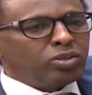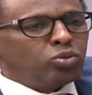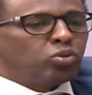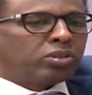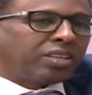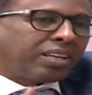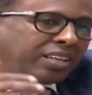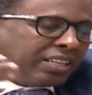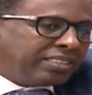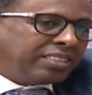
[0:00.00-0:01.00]
during the
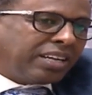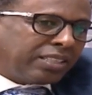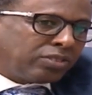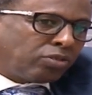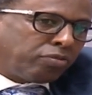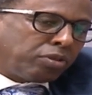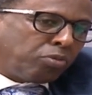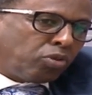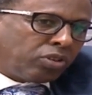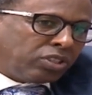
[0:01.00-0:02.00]
crazy years of the
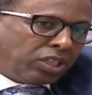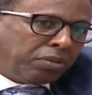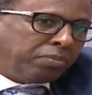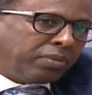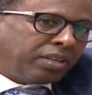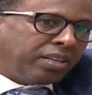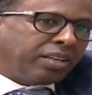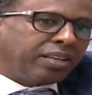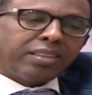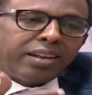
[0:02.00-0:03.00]
Moi regime
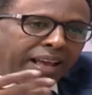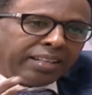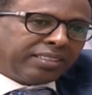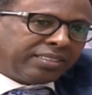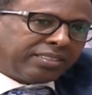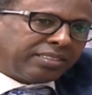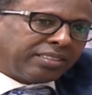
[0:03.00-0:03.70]
in the 90s.